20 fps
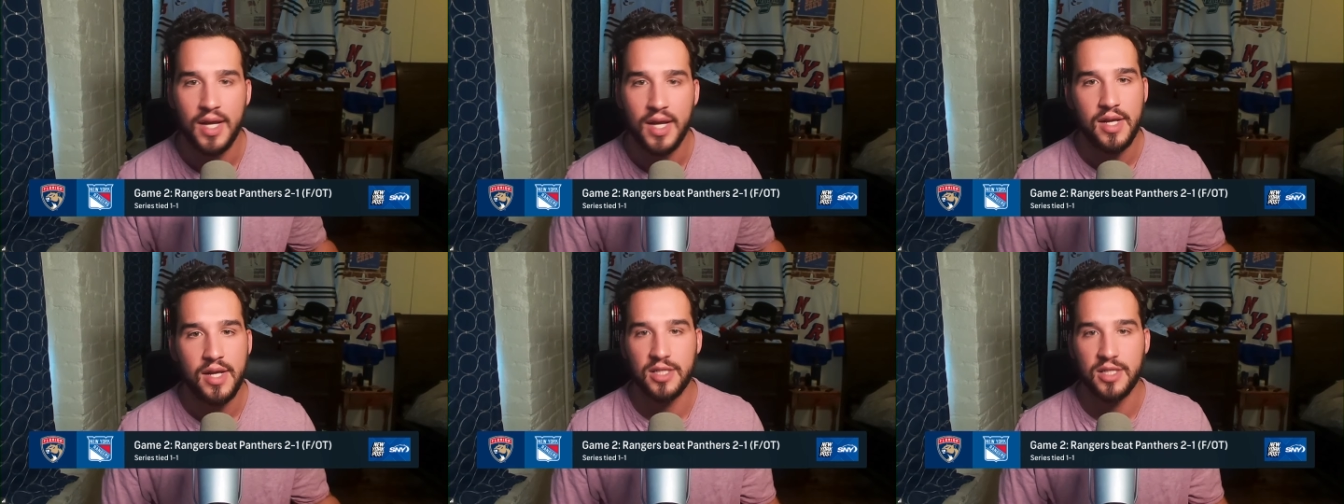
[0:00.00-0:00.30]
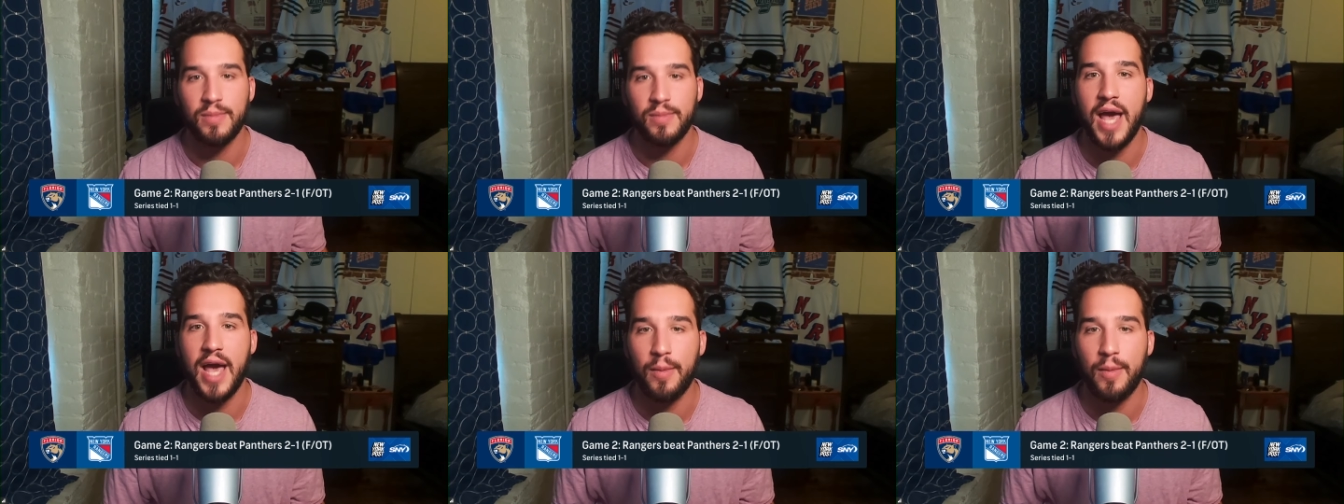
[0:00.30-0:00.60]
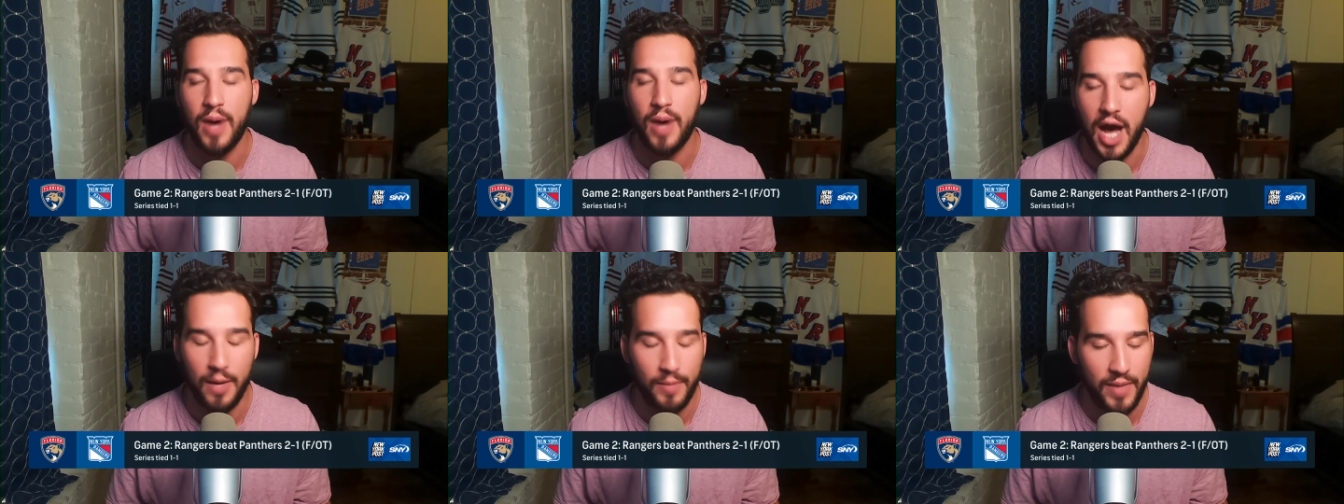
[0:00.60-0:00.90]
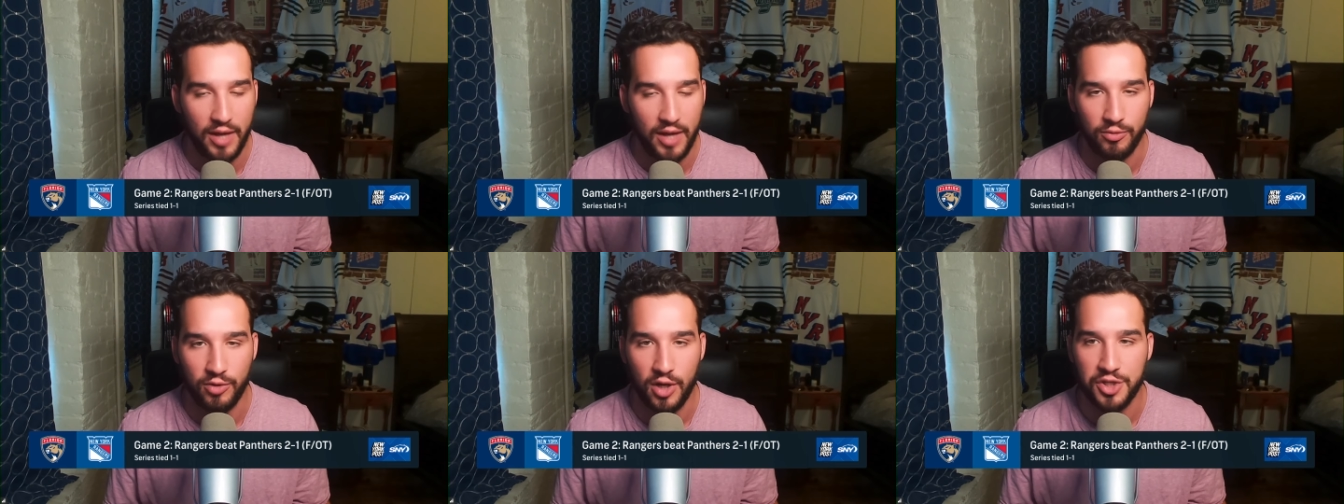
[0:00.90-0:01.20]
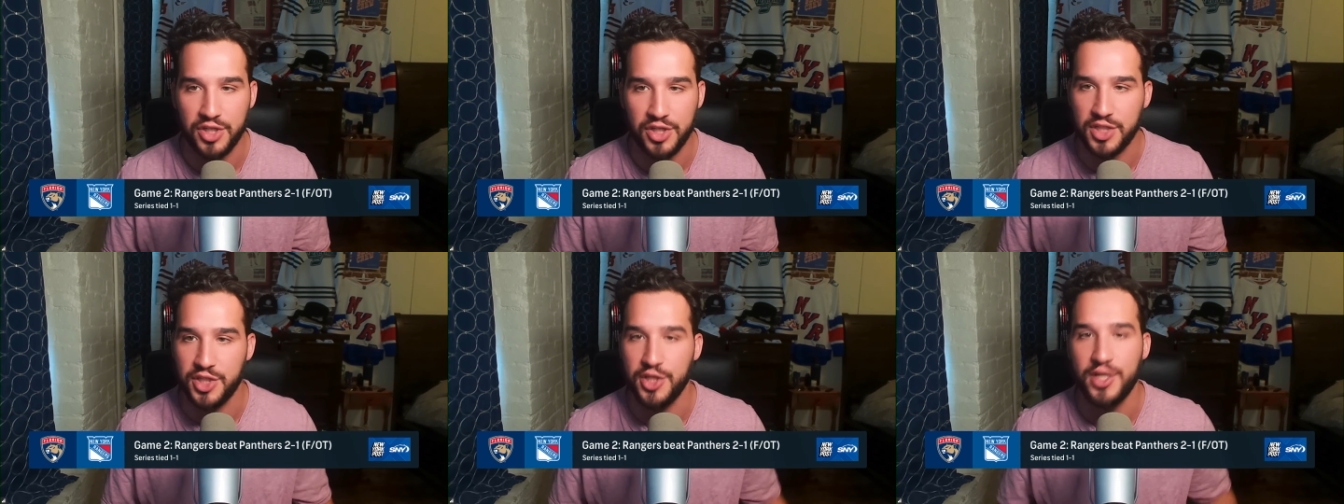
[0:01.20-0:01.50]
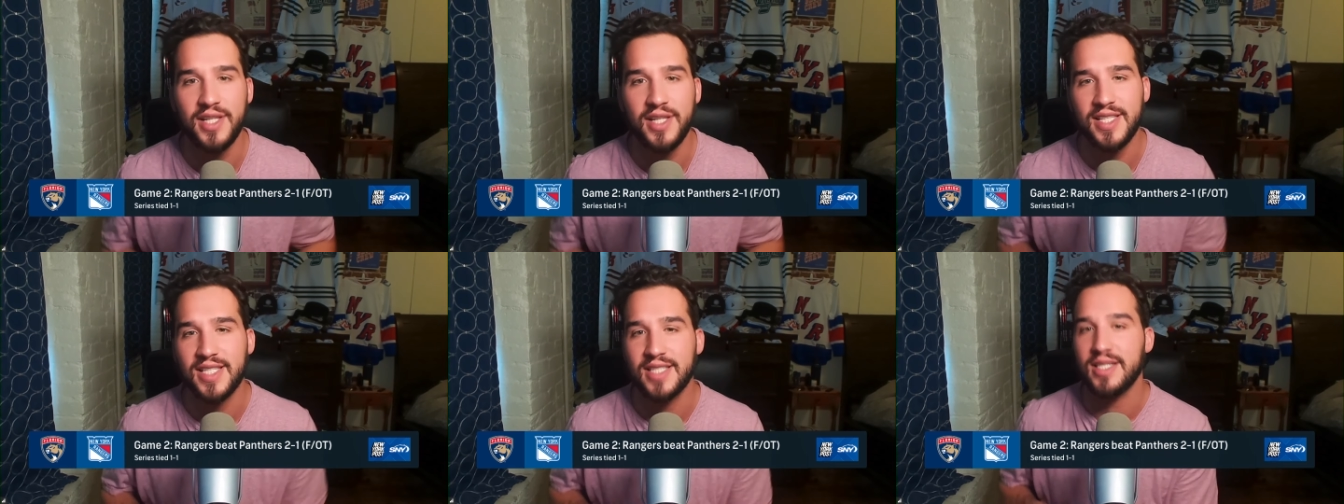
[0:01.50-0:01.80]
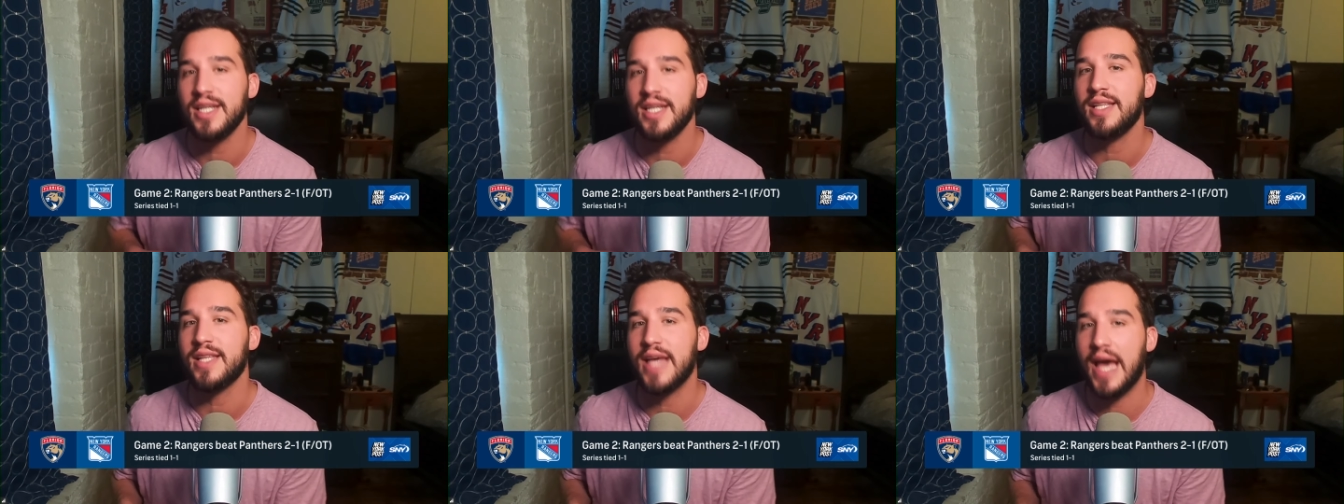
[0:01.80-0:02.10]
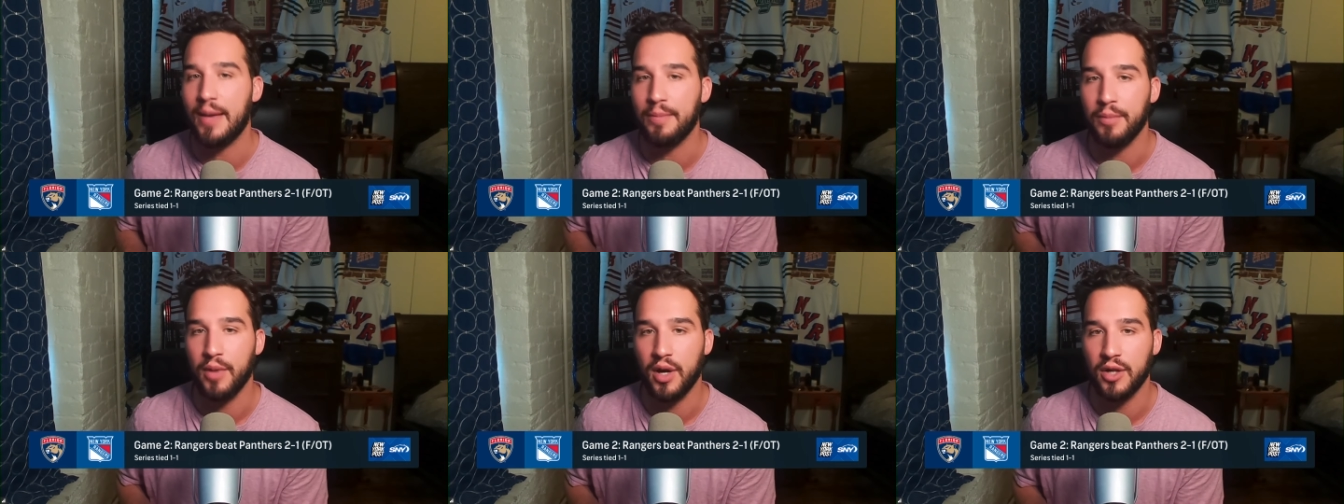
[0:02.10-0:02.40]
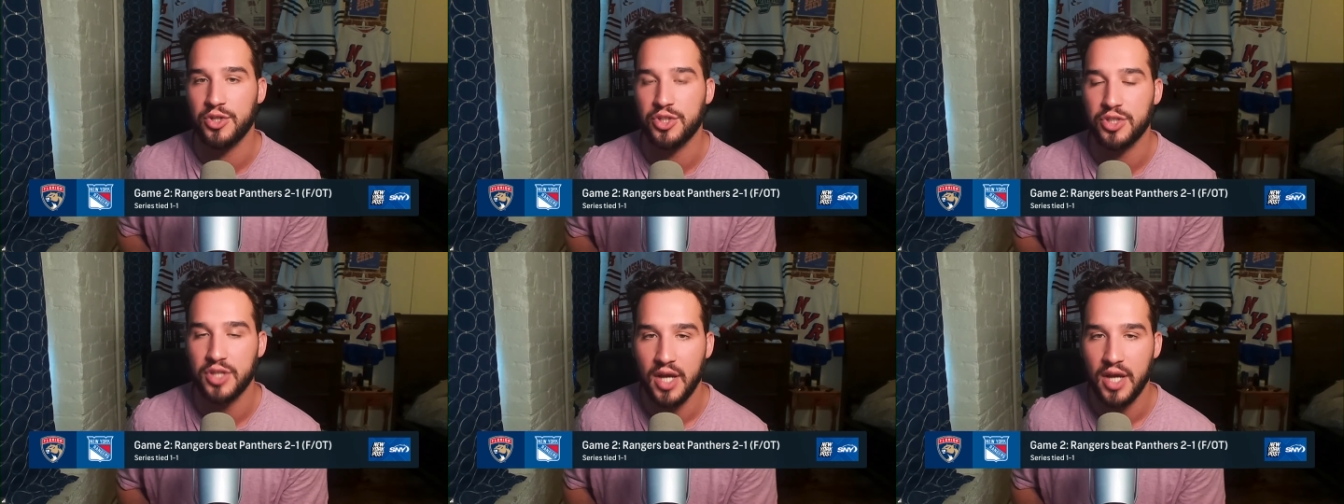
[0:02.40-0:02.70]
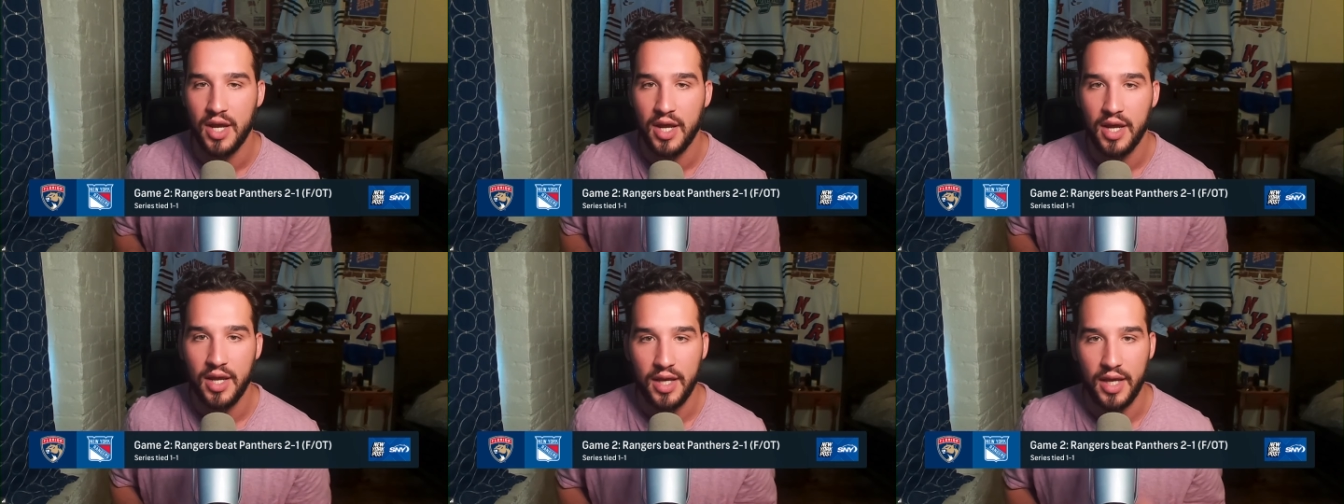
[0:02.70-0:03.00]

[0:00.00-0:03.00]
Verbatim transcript: some ab- odd man rushes. You didn't see that much